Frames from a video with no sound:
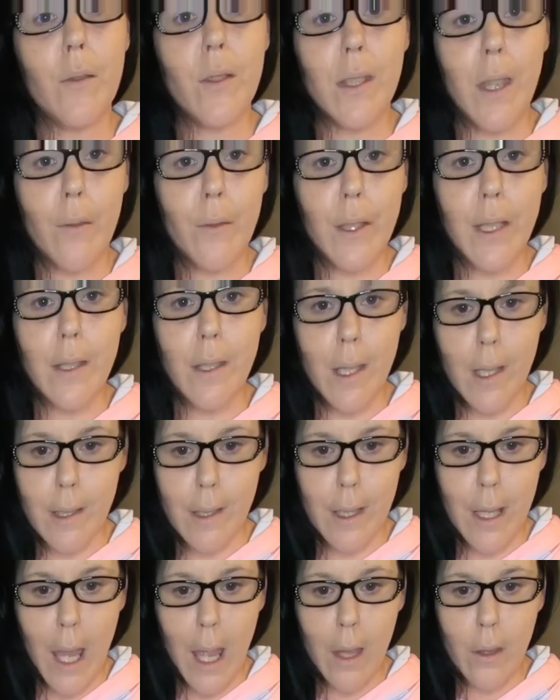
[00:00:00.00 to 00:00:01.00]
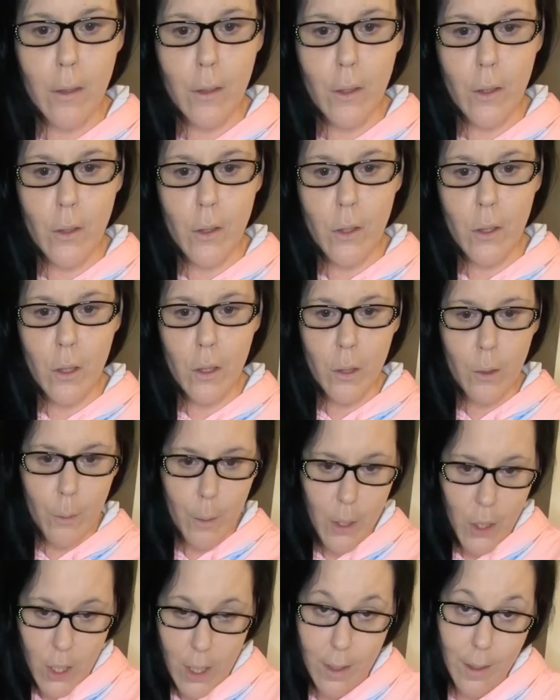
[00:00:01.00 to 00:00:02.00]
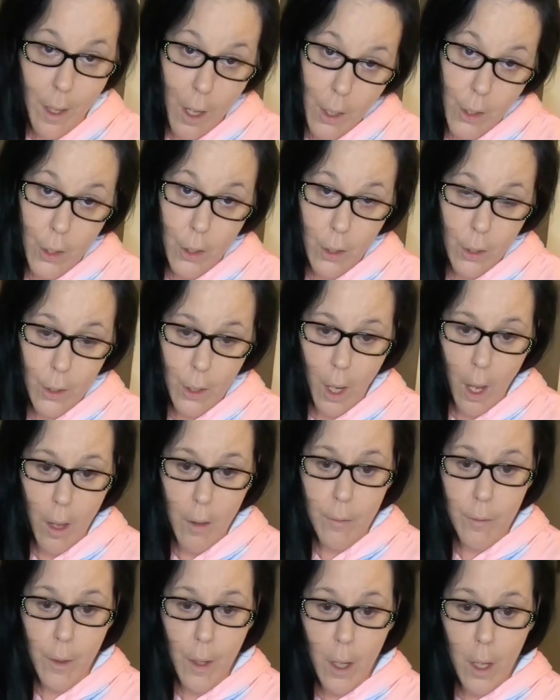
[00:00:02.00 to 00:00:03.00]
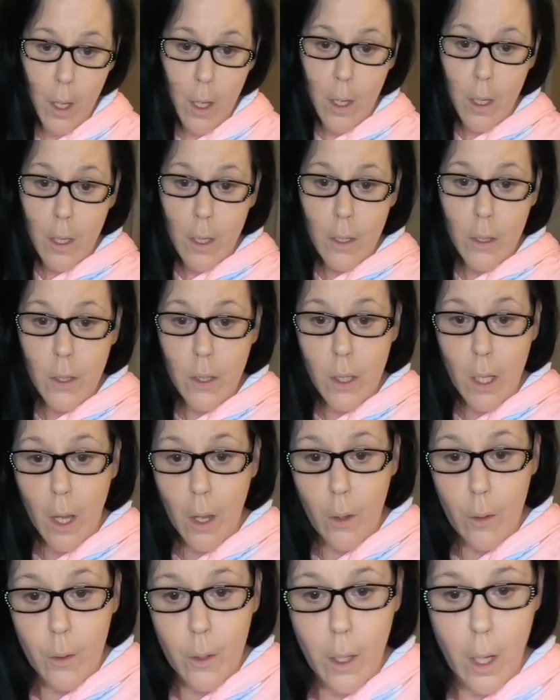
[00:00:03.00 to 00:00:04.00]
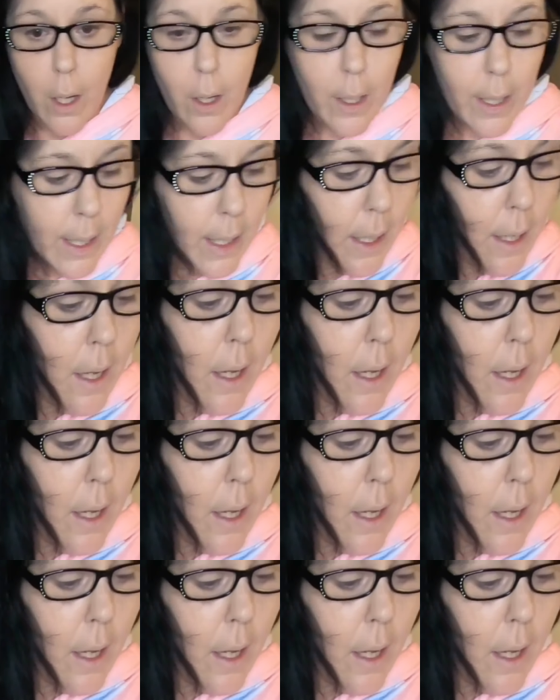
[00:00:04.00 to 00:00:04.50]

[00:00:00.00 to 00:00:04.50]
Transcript: $76, which is unheard of. So, all right.